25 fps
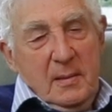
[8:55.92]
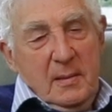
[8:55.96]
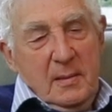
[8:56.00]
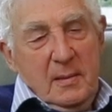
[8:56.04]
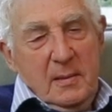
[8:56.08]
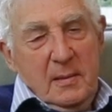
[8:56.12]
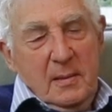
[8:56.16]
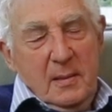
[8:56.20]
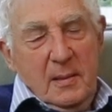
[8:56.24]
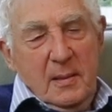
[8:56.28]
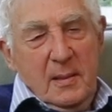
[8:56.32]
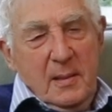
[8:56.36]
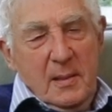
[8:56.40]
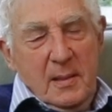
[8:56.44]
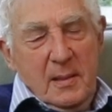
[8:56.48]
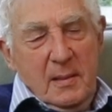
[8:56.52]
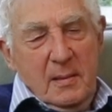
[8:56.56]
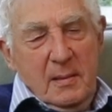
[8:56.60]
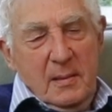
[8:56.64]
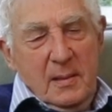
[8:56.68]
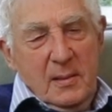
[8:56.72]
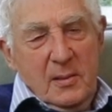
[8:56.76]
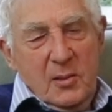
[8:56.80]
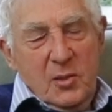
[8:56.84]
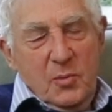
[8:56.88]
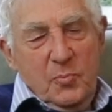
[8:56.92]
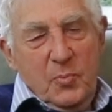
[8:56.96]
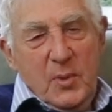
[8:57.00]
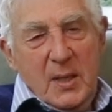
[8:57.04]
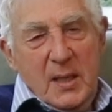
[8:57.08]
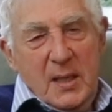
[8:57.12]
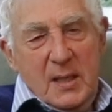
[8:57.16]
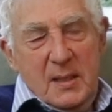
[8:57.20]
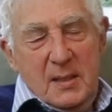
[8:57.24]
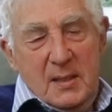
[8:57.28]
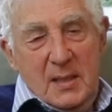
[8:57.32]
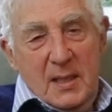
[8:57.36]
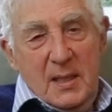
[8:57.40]
And I
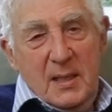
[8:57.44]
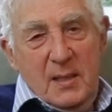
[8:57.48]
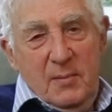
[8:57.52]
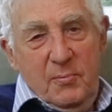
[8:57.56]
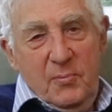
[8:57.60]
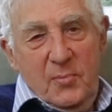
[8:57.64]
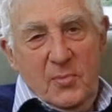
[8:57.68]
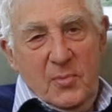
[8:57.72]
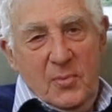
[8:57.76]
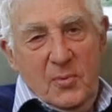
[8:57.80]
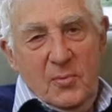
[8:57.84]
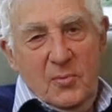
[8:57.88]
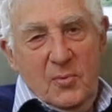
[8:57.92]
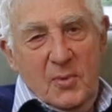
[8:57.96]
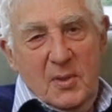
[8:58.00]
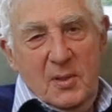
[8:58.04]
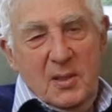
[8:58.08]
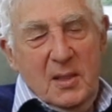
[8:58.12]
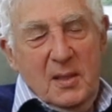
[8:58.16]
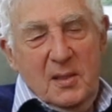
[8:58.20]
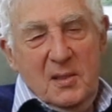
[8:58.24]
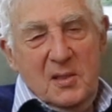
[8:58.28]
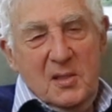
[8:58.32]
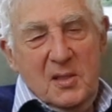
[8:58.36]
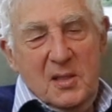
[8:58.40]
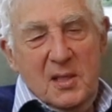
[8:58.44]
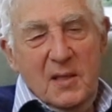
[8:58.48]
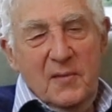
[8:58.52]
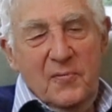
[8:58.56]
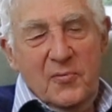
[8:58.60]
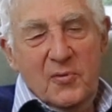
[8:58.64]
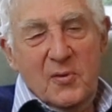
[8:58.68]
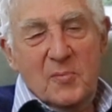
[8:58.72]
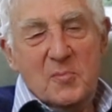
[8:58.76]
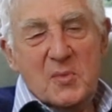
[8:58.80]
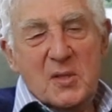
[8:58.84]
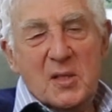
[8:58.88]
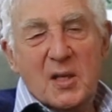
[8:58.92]
explained to him, well, he could see
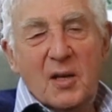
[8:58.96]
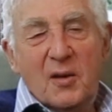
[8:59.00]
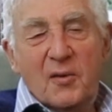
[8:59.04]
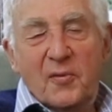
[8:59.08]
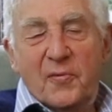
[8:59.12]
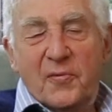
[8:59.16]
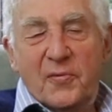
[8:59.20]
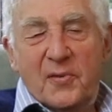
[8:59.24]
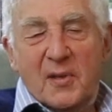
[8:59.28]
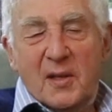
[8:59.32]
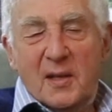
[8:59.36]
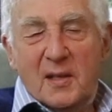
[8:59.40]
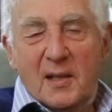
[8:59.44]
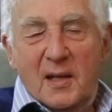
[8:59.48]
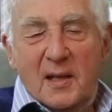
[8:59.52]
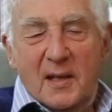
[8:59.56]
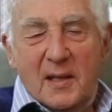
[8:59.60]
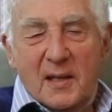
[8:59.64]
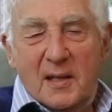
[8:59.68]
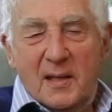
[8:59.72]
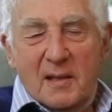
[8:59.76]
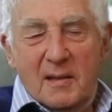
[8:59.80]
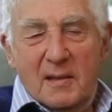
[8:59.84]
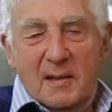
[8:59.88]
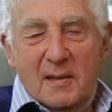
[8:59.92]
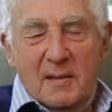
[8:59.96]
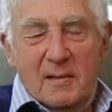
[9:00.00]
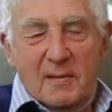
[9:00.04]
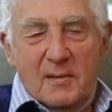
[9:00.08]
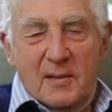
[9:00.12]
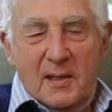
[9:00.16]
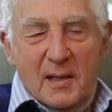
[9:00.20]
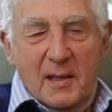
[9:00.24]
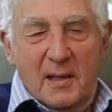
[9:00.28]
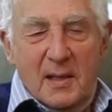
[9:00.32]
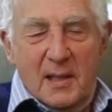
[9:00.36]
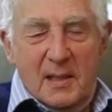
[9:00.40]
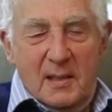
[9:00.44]
for himself that I, uh,
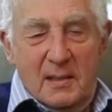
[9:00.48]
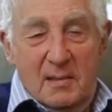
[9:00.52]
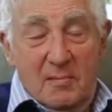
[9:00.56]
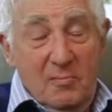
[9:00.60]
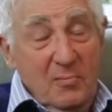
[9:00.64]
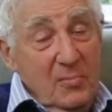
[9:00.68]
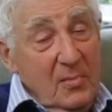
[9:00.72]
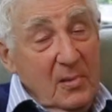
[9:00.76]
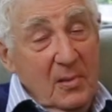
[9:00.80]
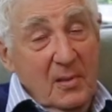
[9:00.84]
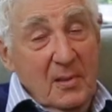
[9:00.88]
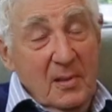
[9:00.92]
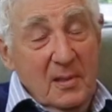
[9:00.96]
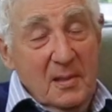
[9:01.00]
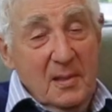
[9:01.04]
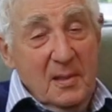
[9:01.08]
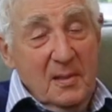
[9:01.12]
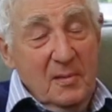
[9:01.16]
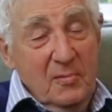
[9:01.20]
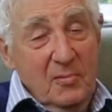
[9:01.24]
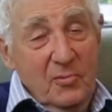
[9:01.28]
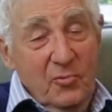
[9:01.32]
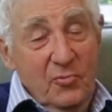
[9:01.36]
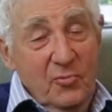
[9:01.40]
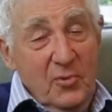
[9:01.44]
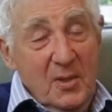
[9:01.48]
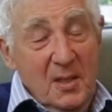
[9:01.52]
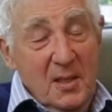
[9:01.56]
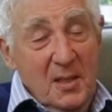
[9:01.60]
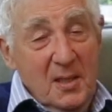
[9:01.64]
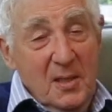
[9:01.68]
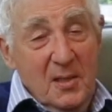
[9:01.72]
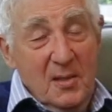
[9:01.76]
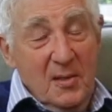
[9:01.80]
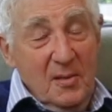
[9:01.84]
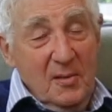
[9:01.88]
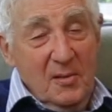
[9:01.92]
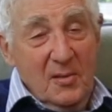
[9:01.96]
that I didn't
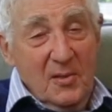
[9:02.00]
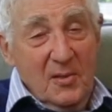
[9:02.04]
really